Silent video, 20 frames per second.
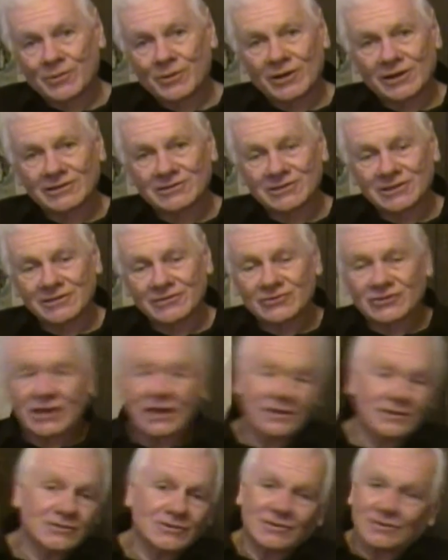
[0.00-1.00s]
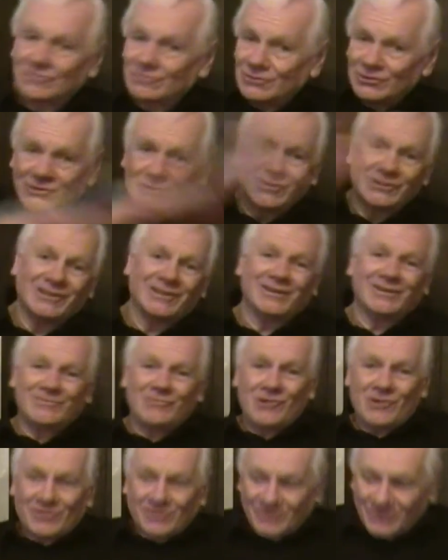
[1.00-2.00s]
a positive sense, and we'll see you
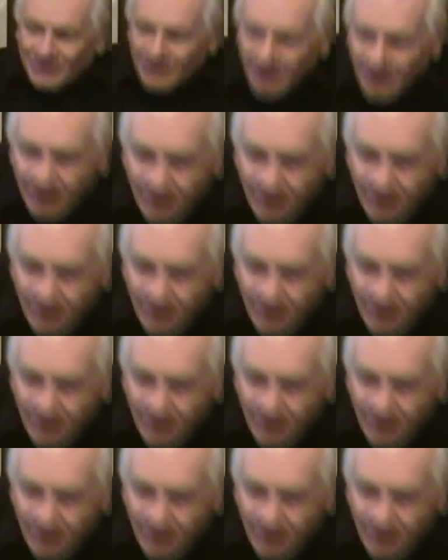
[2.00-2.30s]
tomorrow.